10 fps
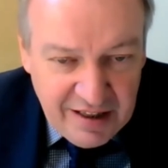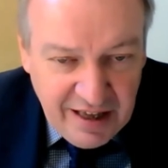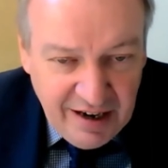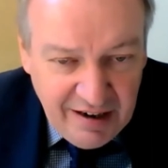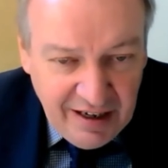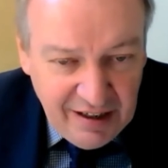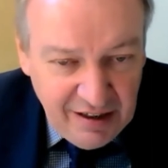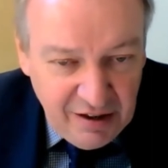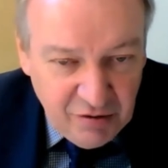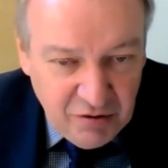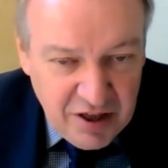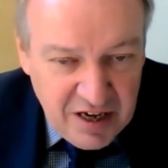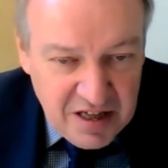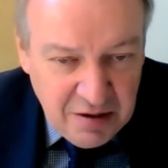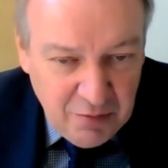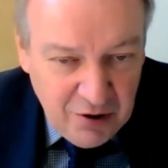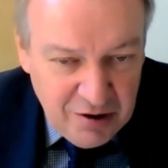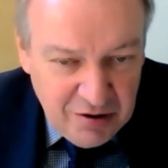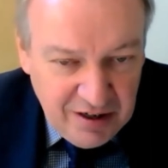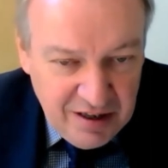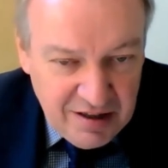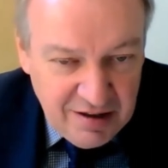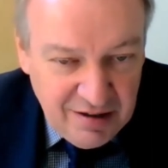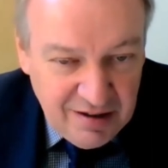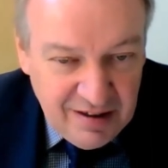this area, he could say some words on this.